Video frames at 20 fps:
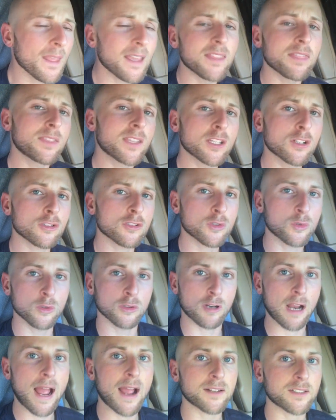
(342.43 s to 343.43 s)
in theater
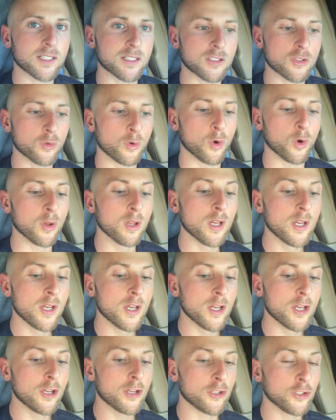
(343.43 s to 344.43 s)
school or acting school,
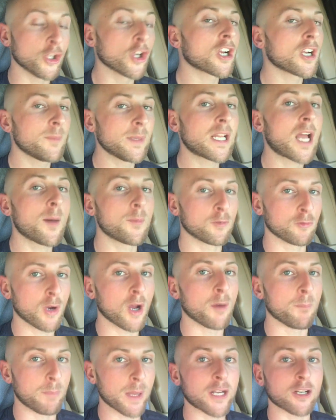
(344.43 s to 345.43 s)
you're going to become
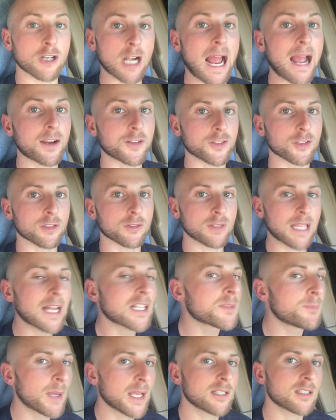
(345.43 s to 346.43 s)
a better actor.
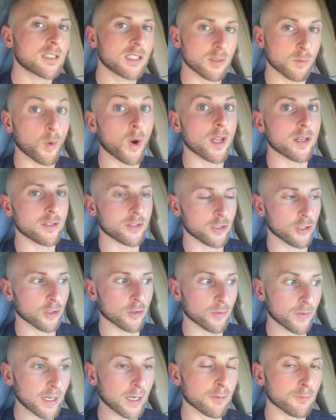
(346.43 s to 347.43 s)
That's basically what
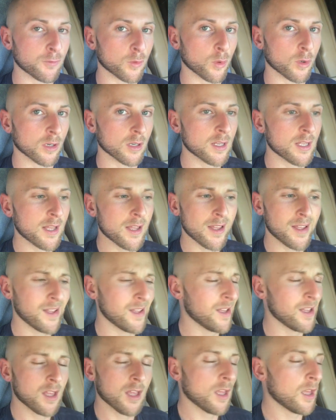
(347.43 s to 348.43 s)
you're there for.
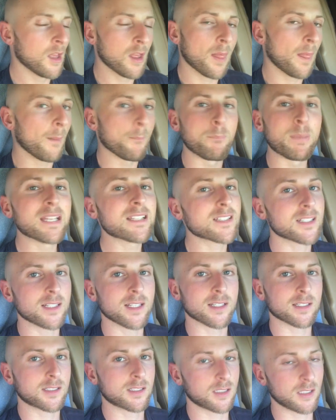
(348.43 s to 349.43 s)

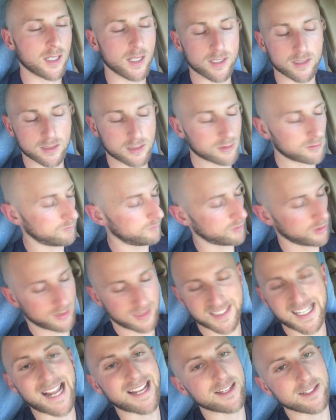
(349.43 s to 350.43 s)
Business is
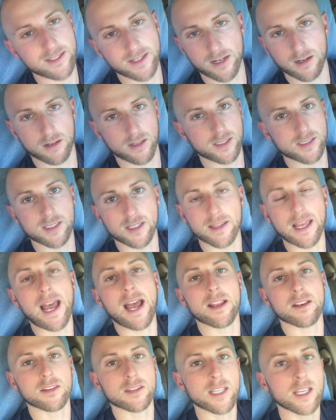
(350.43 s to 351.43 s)
secondary to
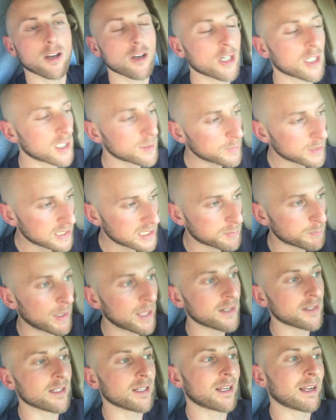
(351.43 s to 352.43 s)
that. They are going to be
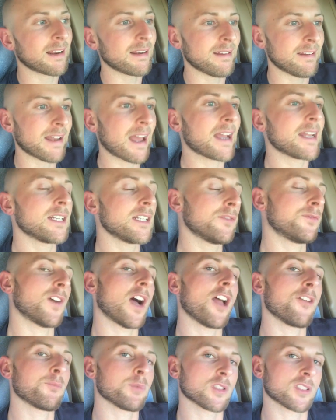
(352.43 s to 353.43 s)
spending
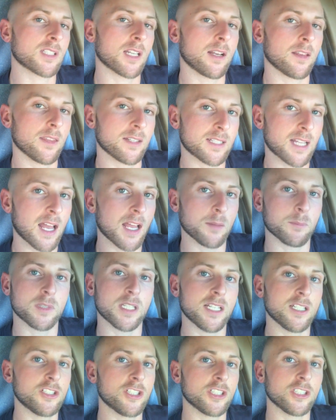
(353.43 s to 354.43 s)
95% of the time
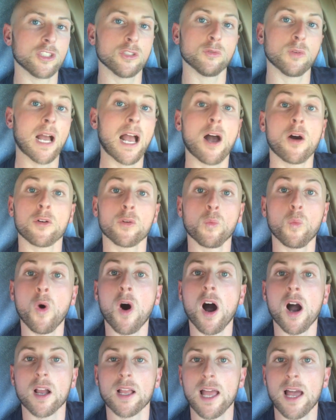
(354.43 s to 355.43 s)
teaching you how to
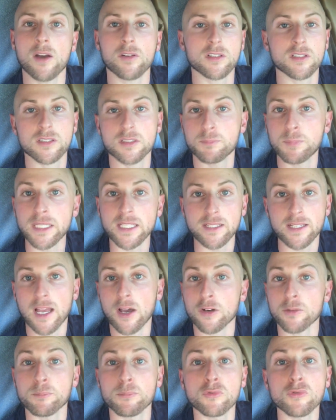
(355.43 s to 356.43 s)
walk, how to speak,
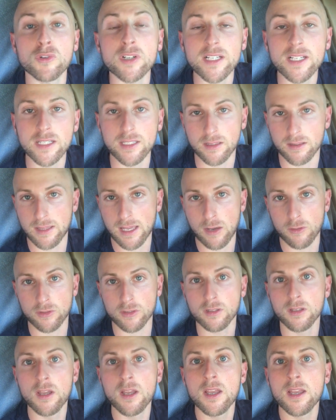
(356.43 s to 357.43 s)
how to breathe, how
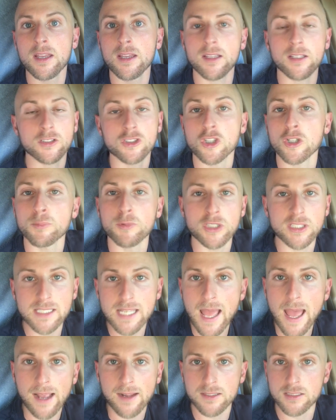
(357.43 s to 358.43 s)
to interpret
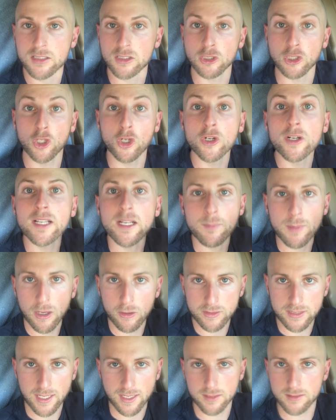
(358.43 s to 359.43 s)
text, learning
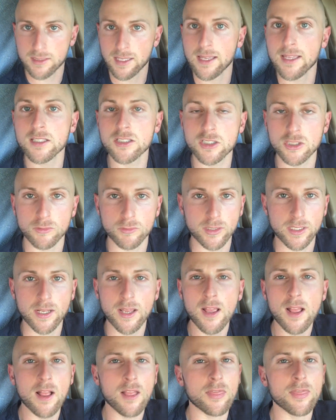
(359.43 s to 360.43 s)
about text, history.
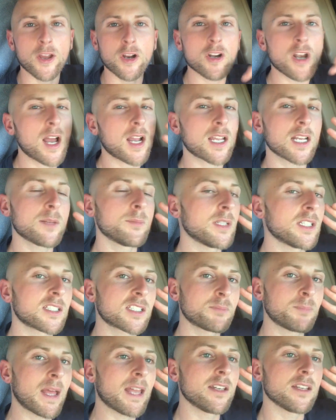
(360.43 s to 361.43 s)
They're not going to be
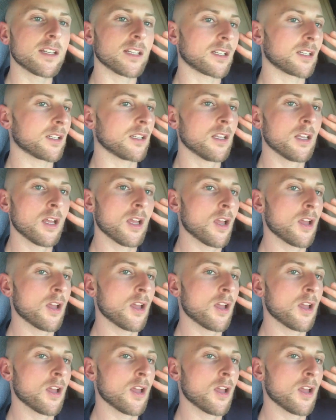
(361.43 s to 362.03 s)
spending